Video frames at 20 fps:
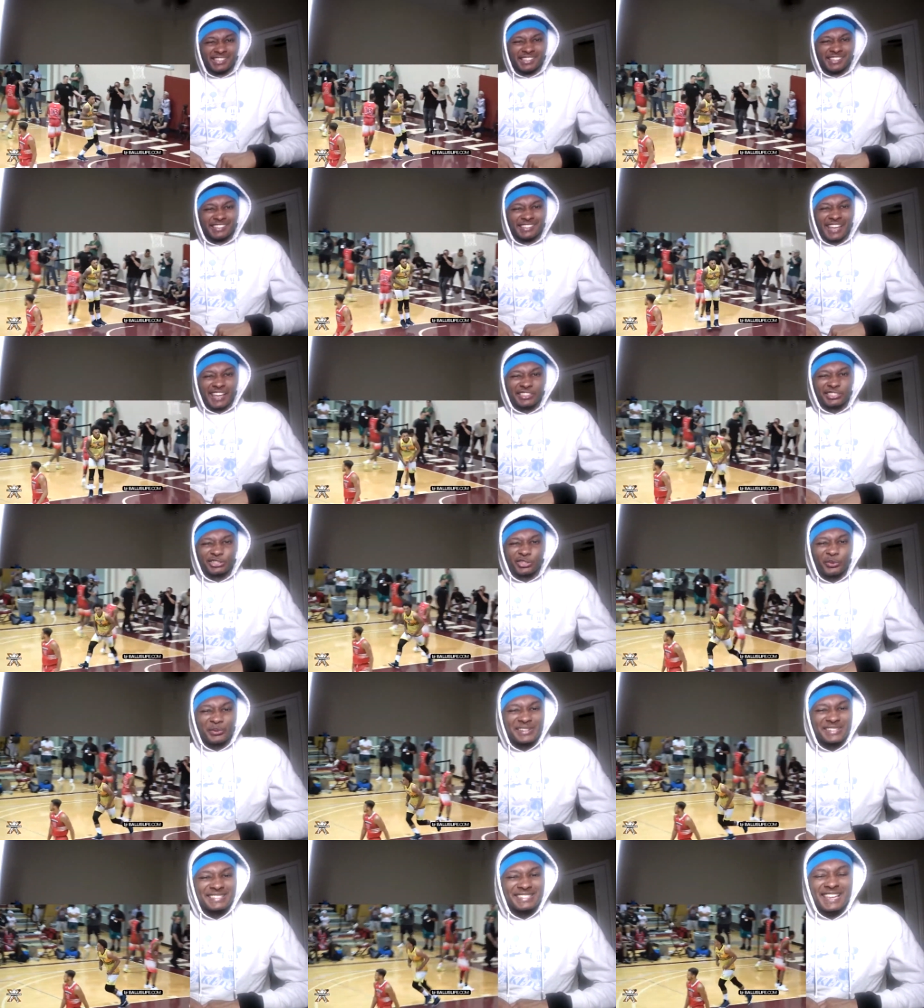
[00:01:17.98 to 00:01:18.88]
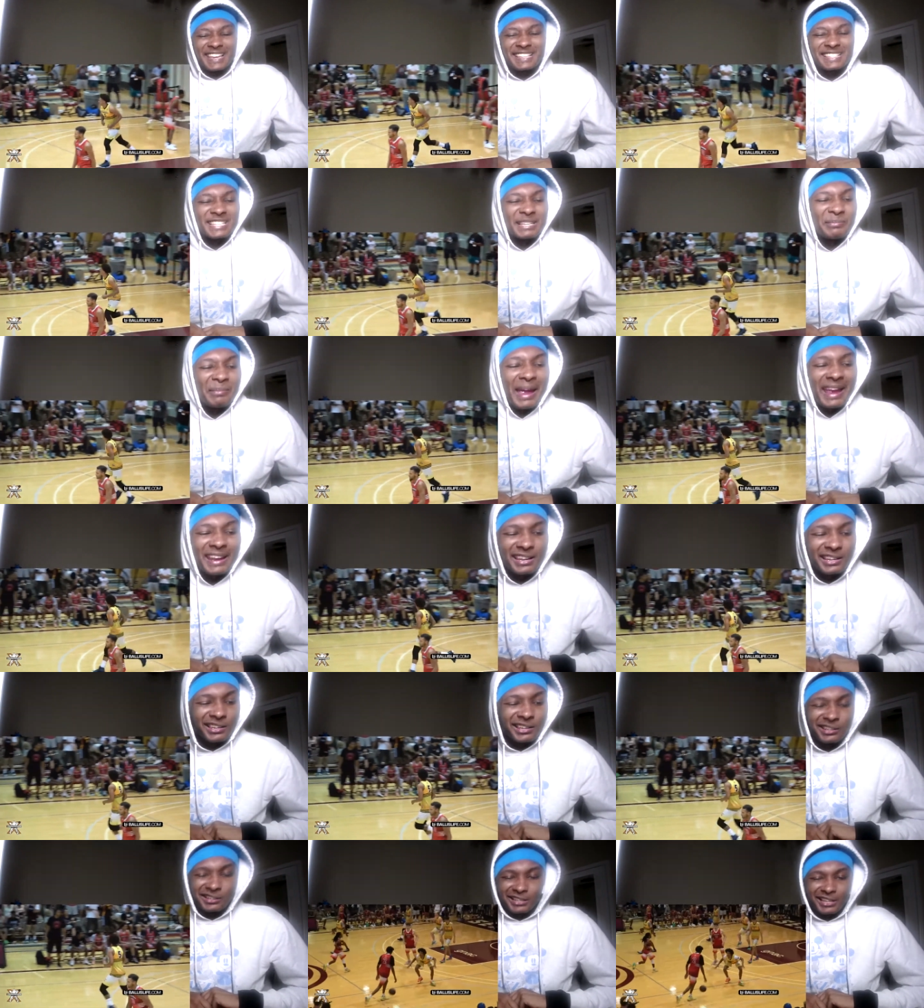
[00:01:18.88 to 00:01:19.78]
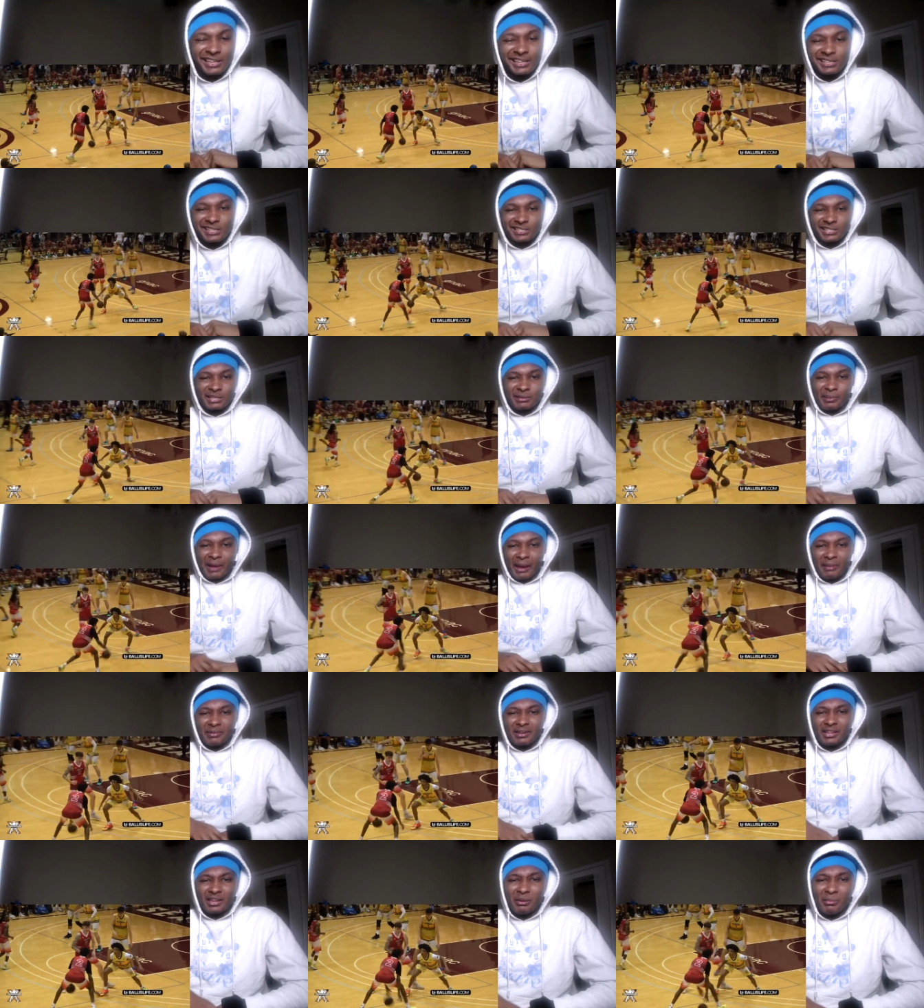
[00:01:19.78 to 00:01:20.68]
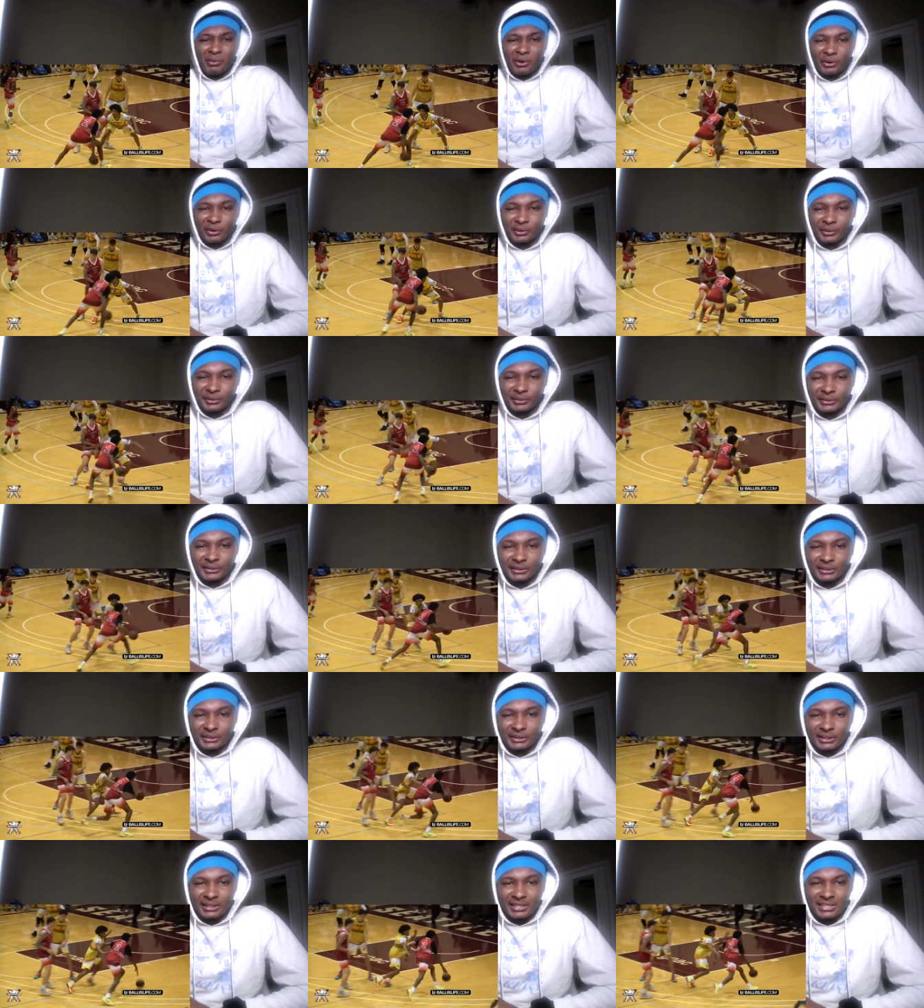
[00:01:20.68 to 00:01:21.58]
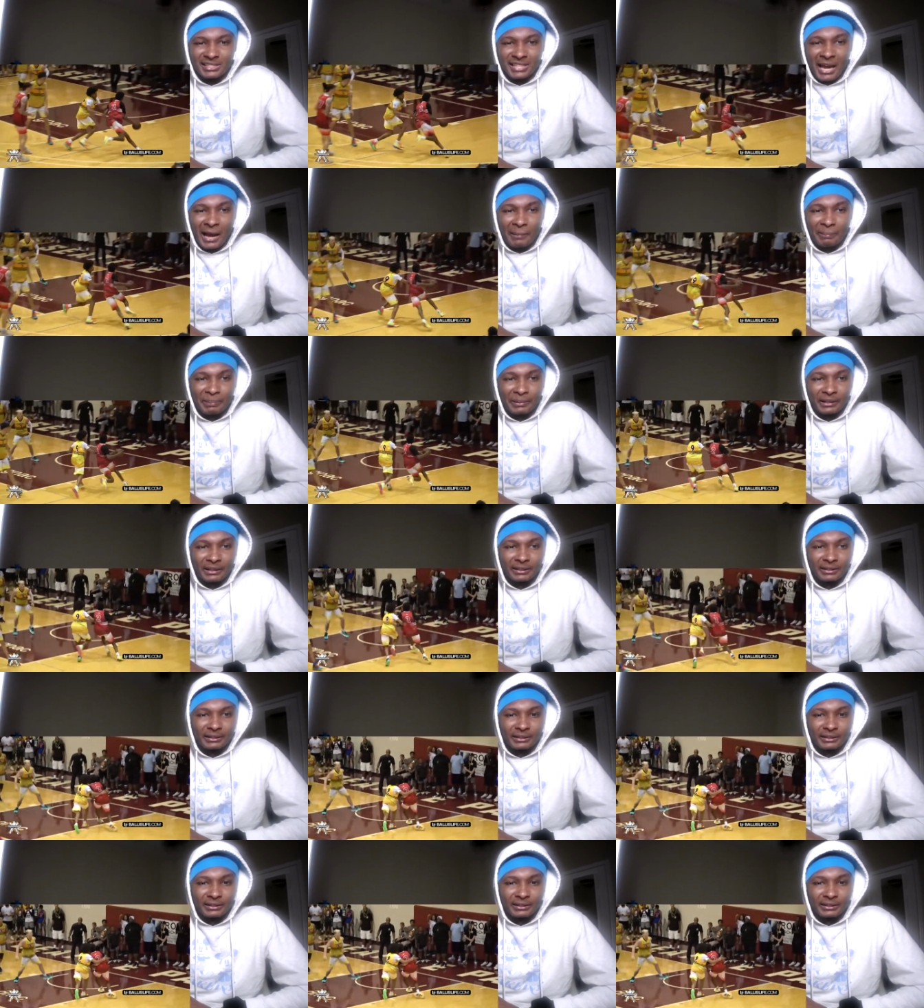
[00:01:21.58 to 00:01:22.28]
That 360 made it look easy, baby. Come on. Stop it.